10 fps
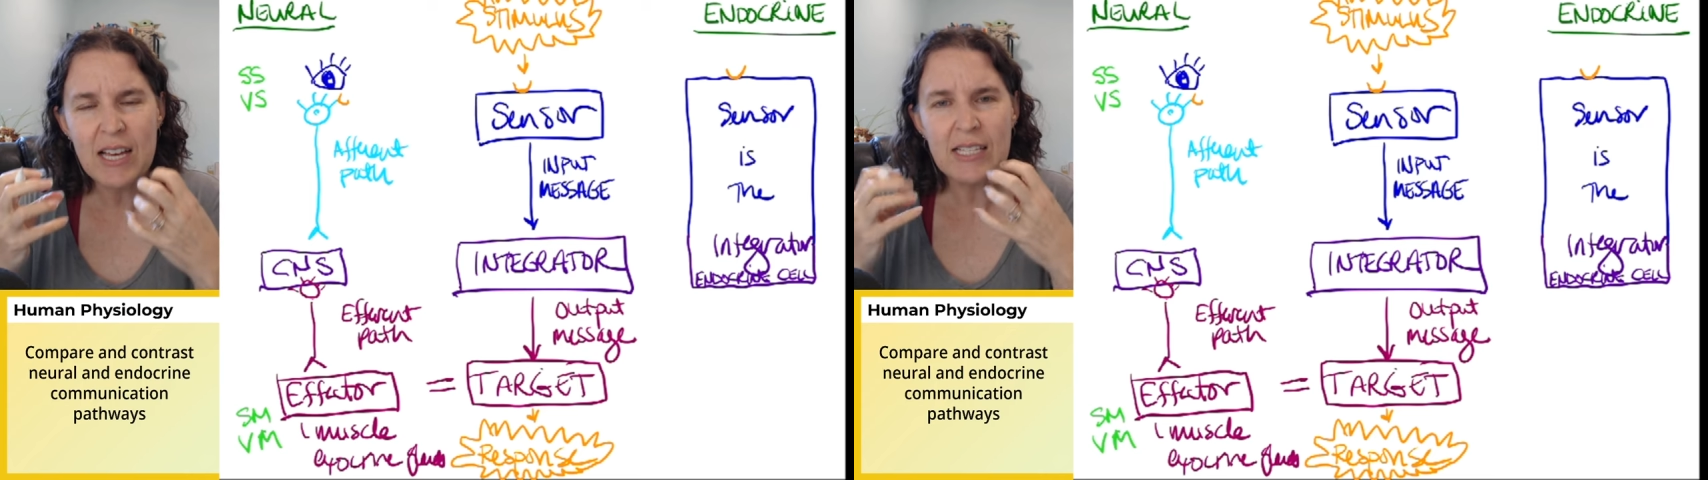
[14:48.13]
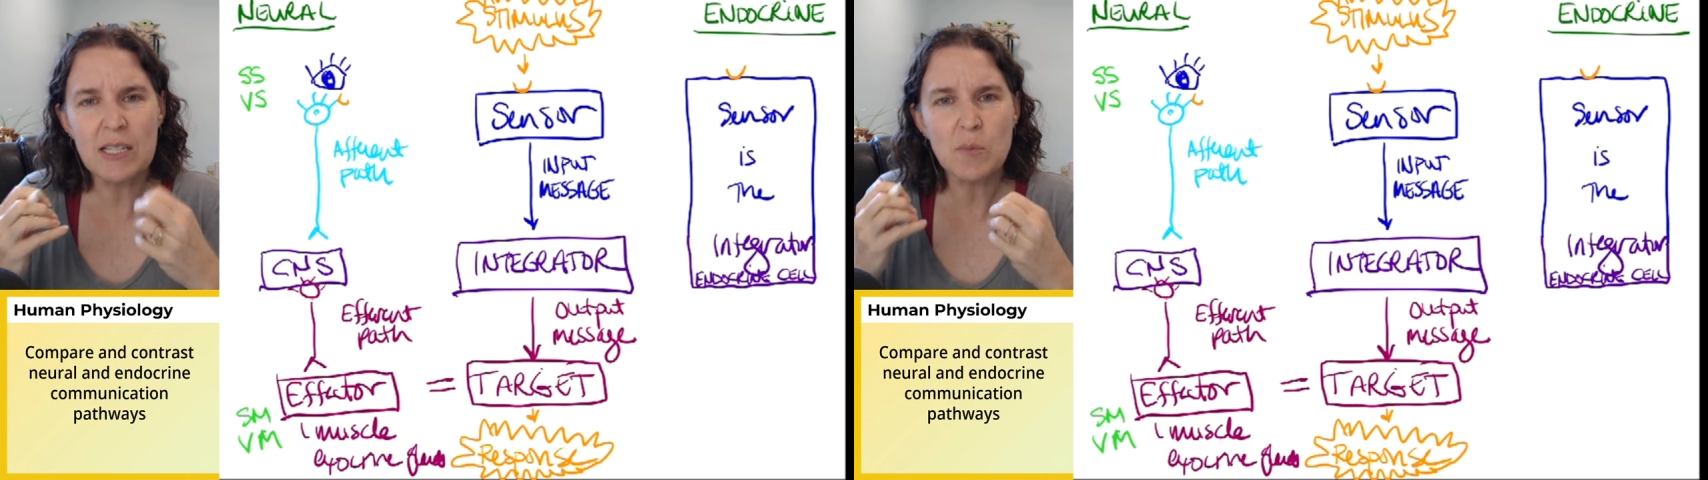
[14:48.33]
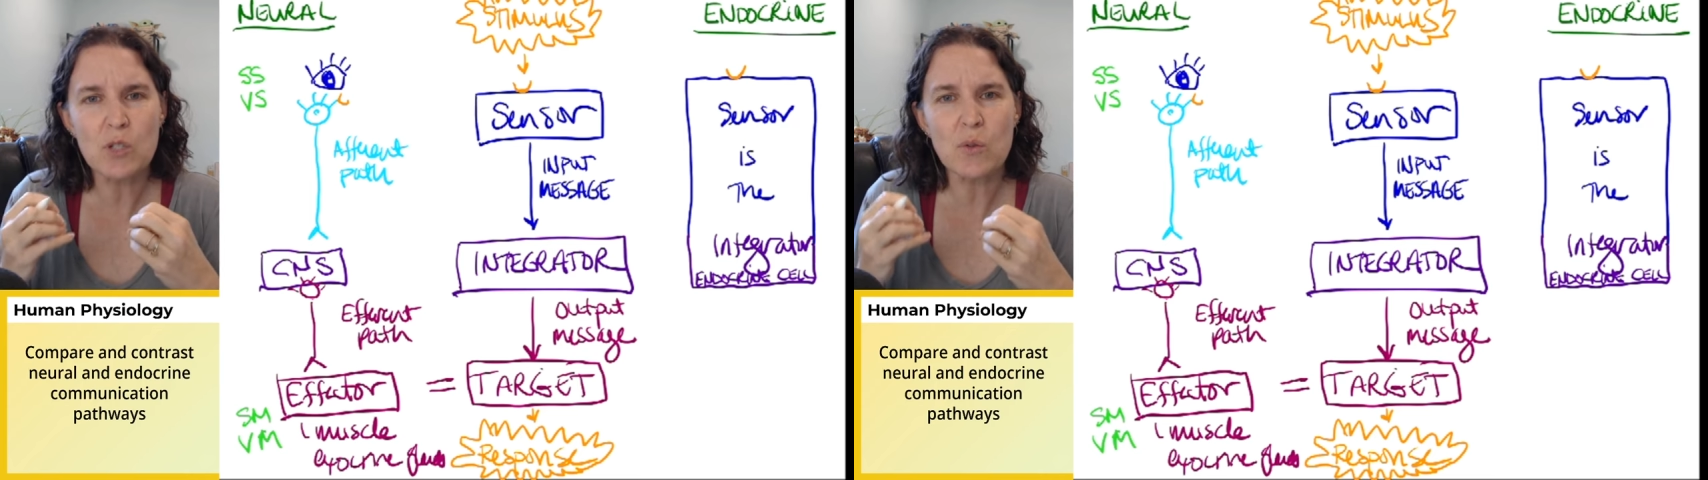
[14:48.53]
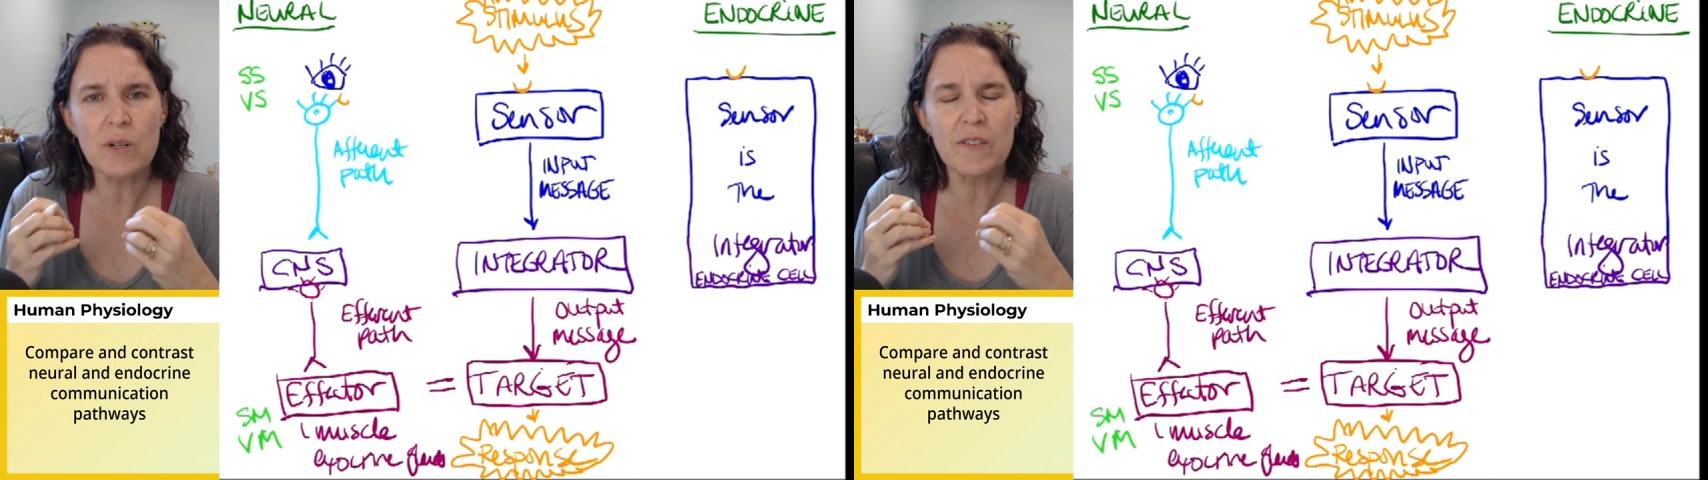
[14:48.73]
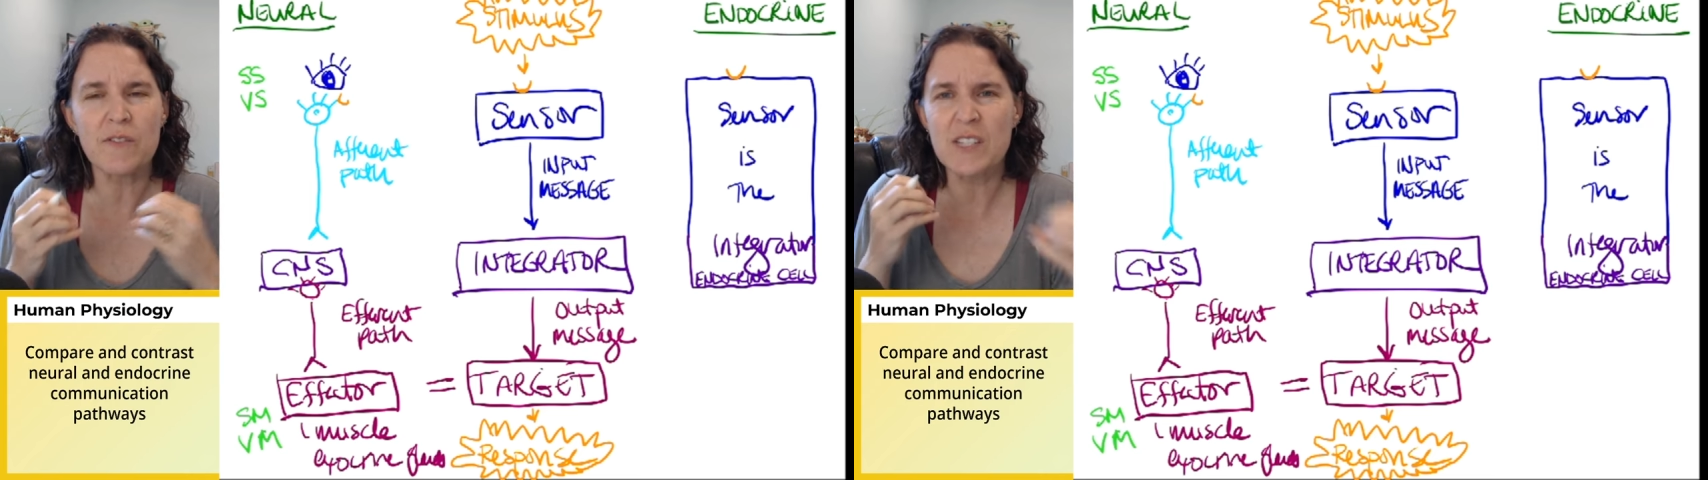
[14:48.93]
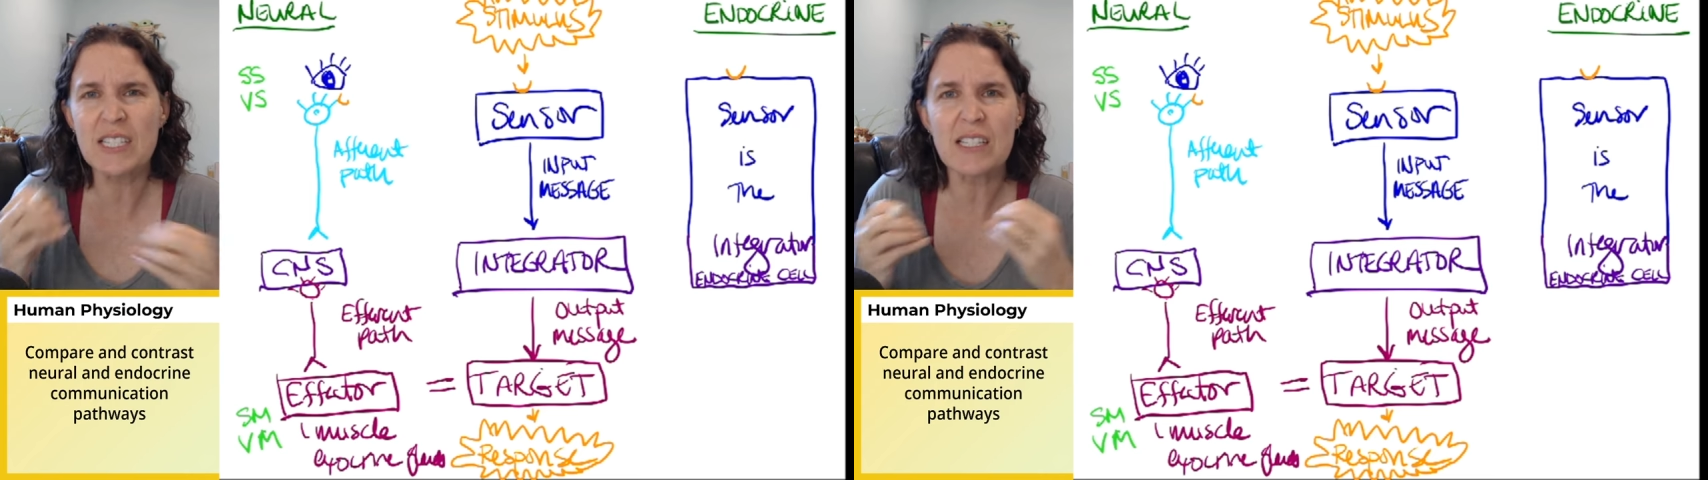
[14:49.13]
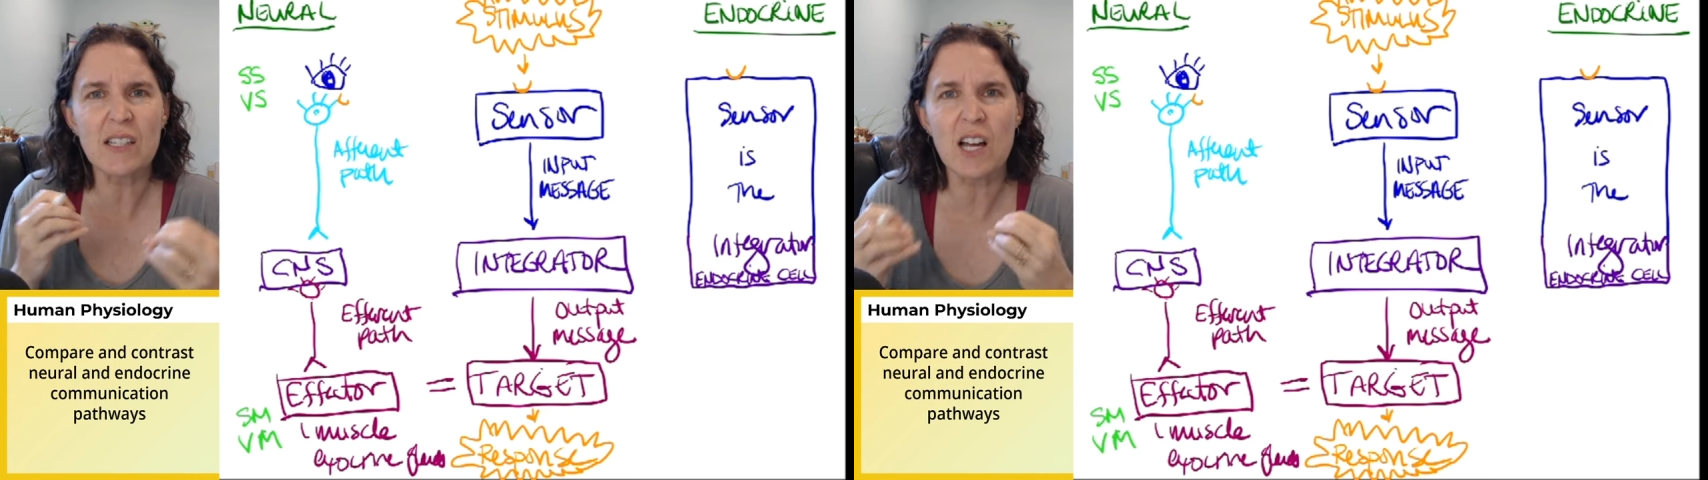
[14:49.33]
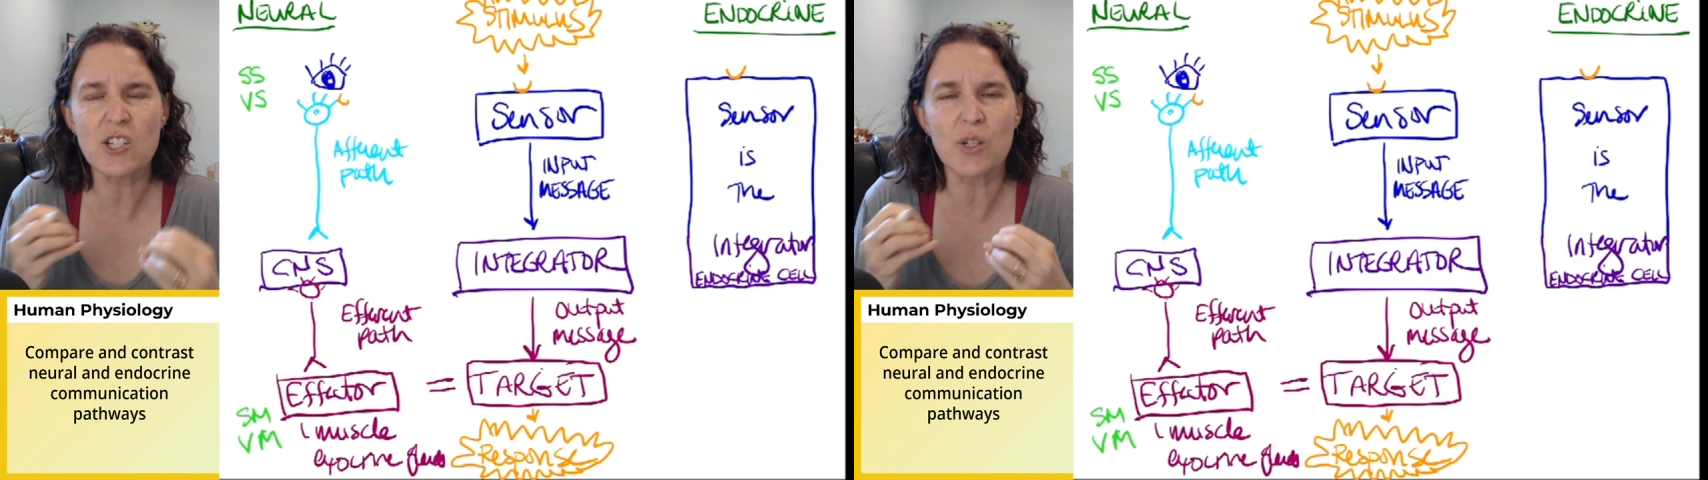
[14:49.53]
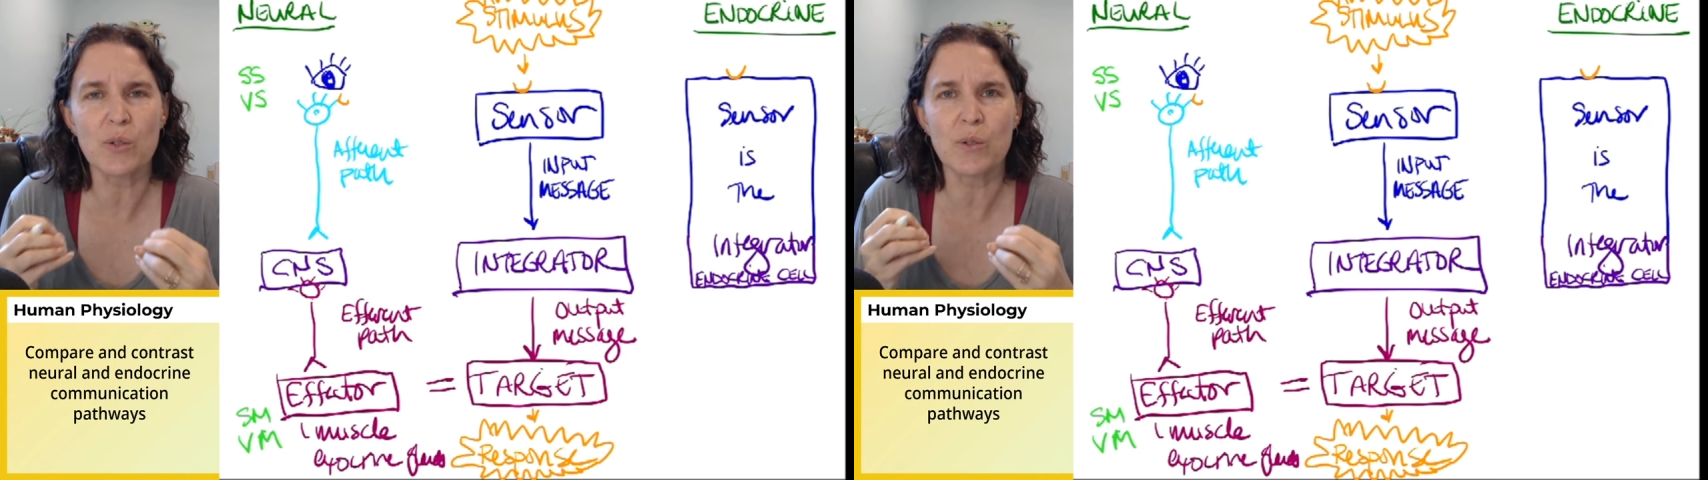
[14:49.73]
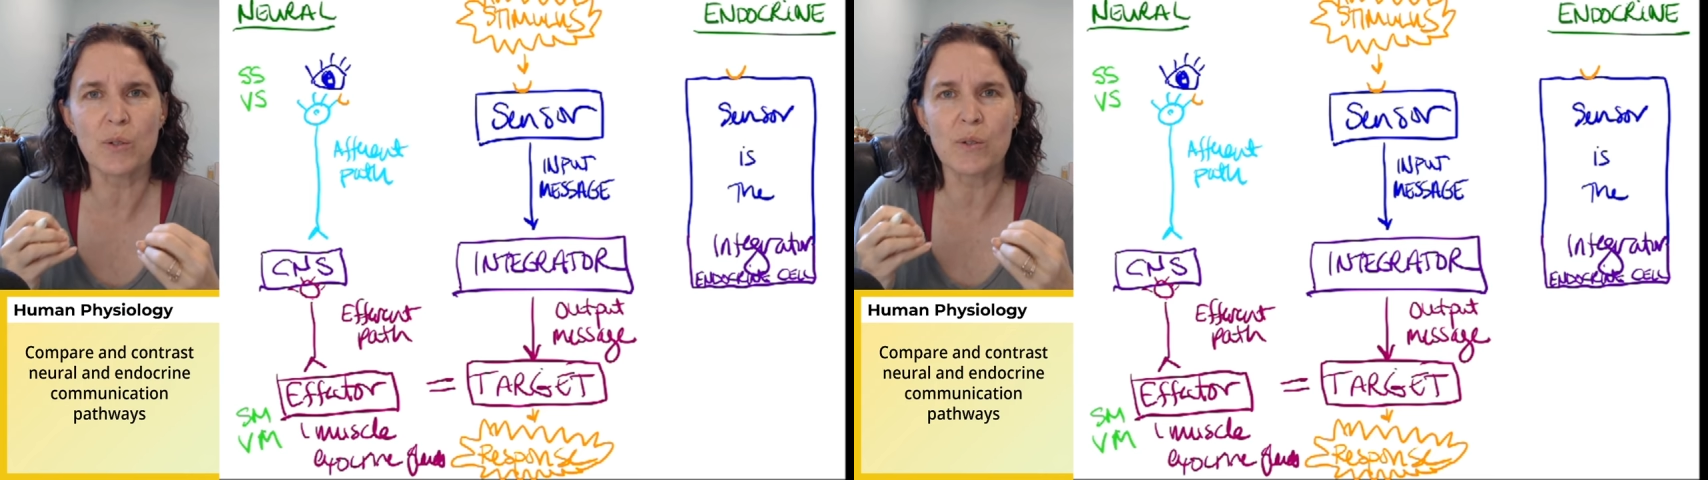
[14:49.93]
some sort of
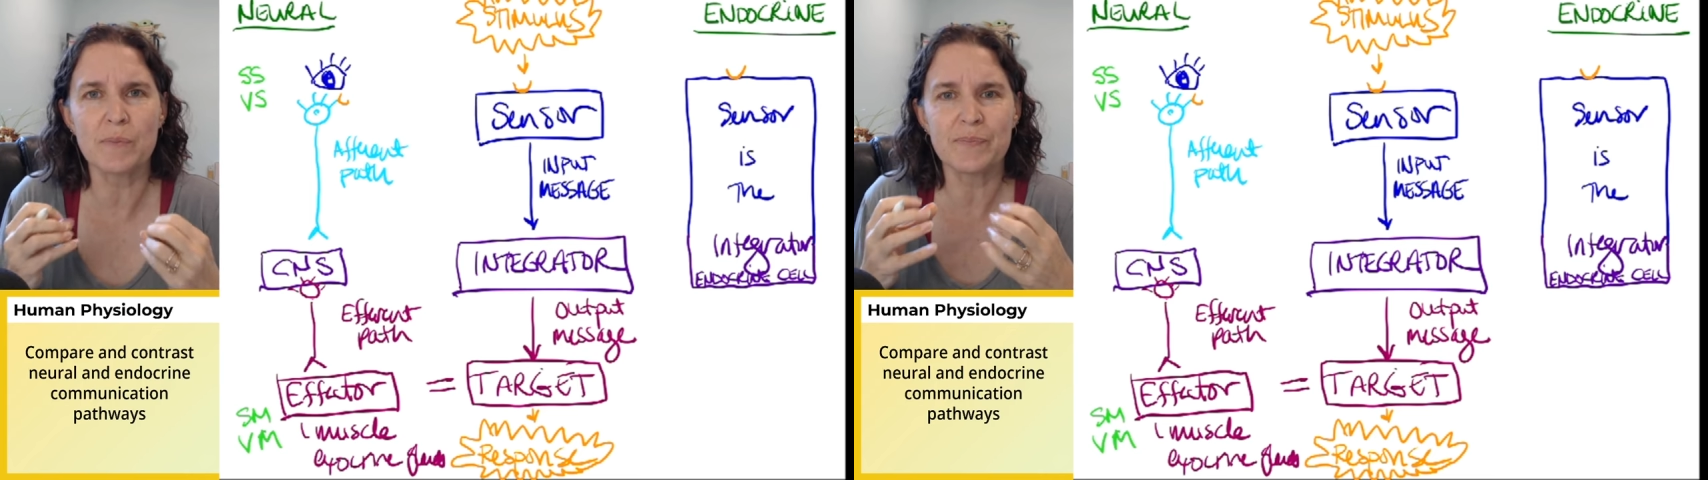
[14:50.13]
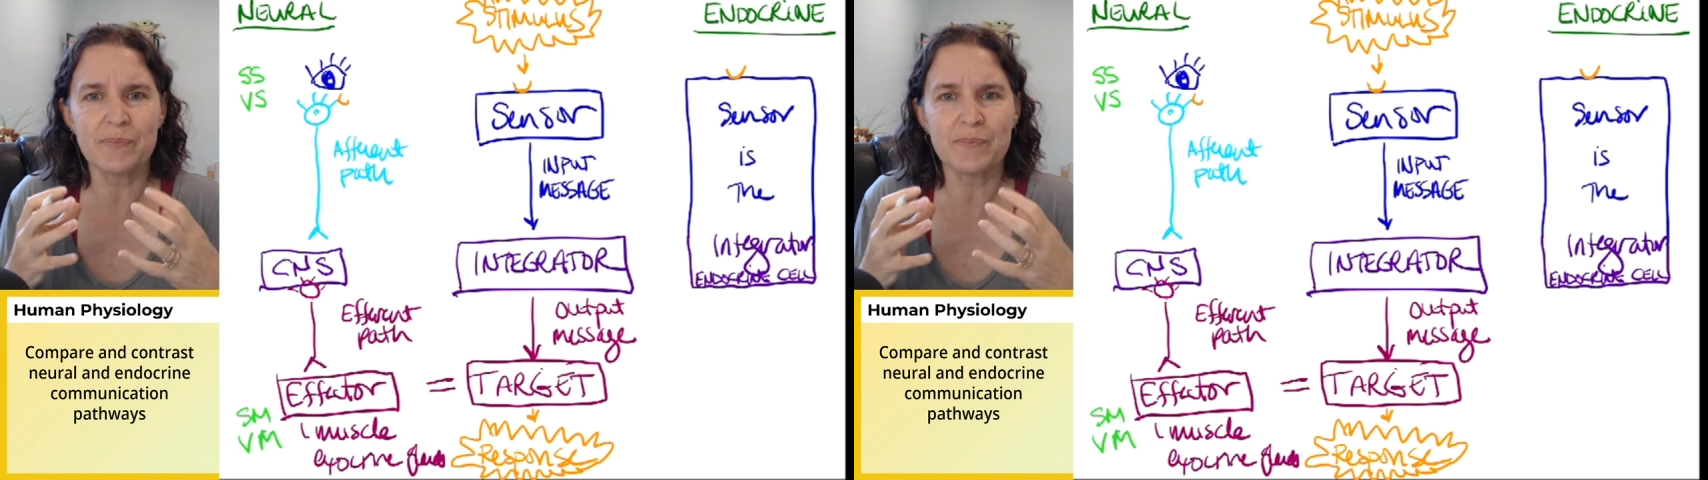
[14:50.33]
physiological